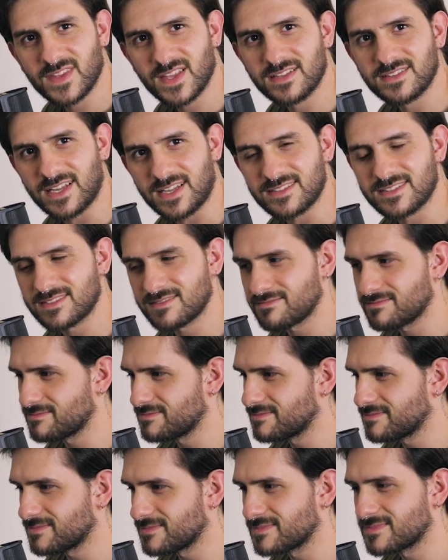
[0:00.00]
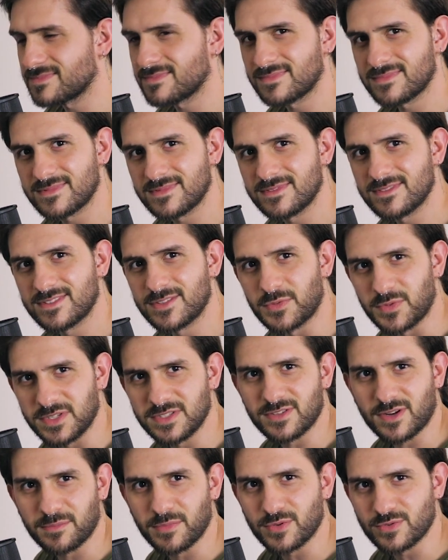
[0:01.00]
That's the
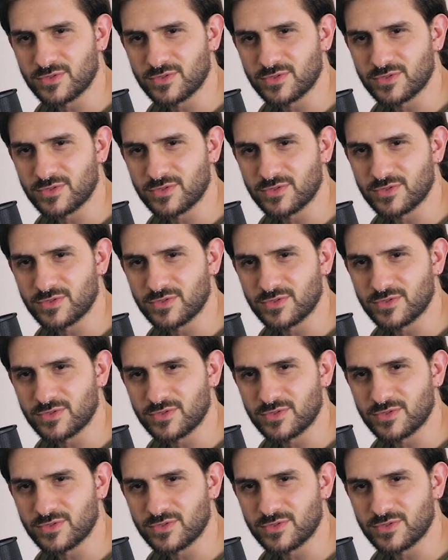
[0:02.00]
reasonable